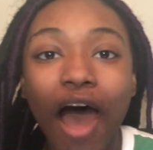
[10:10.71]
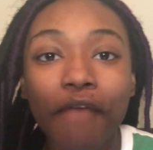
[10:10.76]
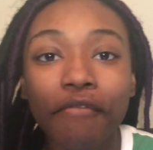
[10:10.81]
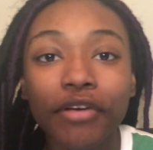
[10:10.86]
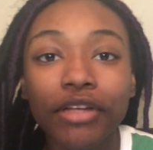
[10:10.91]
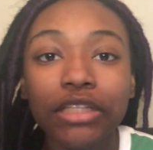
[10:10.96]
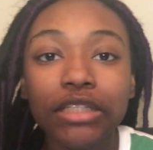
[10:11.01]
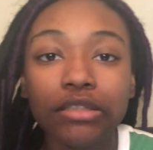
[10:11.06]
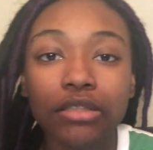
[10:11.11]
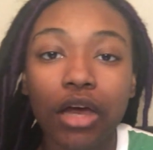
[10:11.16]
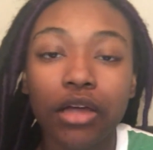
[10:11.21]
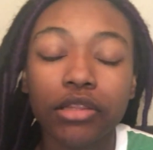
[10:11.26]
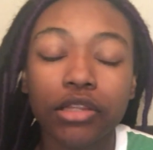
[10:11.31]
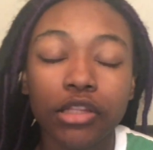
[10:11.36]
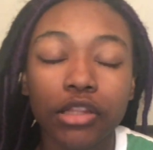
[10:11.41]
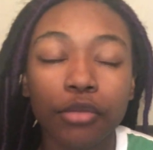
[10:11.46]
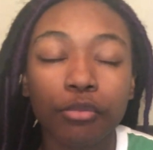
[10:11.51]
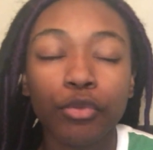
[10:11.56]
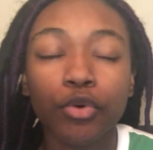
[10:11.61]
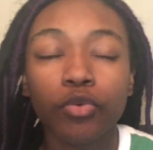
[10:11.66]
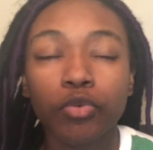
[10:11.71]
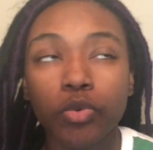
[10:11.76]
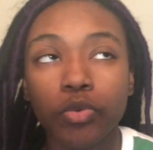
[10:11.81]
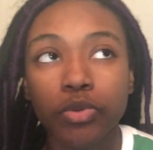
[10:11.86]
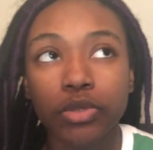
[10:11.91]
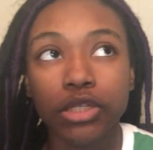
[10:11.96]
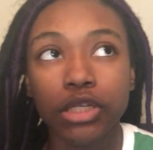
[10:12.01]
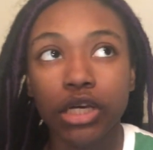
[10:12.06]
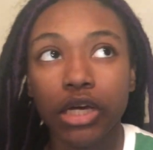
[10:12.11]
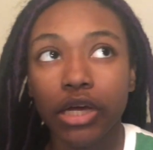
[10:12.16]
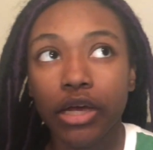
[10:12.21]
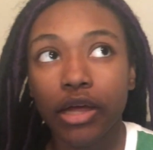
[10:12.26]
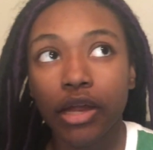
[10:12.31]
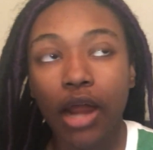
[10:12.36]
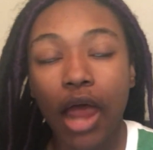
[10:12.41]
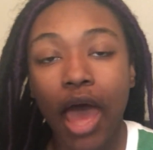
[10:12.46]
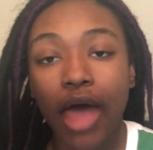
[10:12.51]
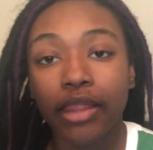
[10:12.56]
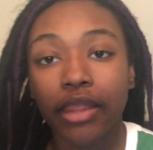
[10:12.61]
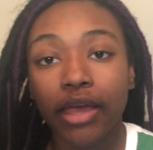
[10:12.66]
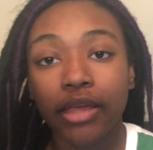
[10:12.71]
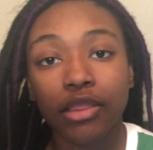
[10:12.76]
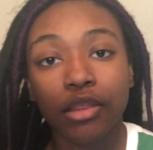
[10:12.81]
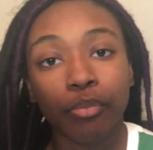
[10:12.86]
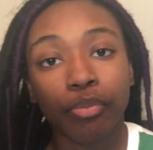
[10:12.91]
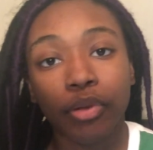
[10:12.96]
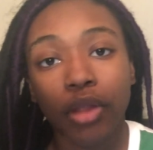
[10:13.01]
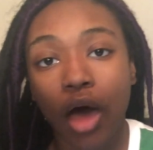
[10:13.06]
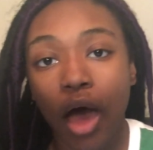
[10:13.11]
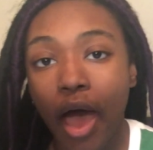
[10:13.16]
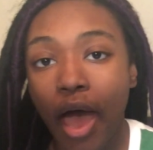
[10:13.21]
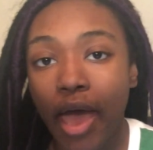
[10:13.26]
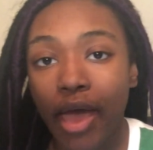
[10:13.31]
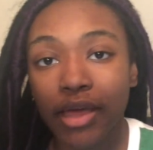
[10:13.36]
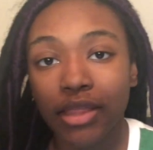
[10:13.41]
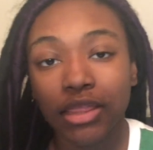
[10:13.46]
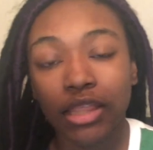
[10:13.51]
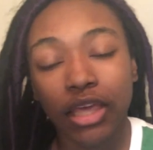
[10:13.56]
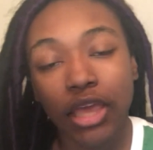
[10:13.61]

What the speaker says: I really thought that the movie was good. I liked the plot.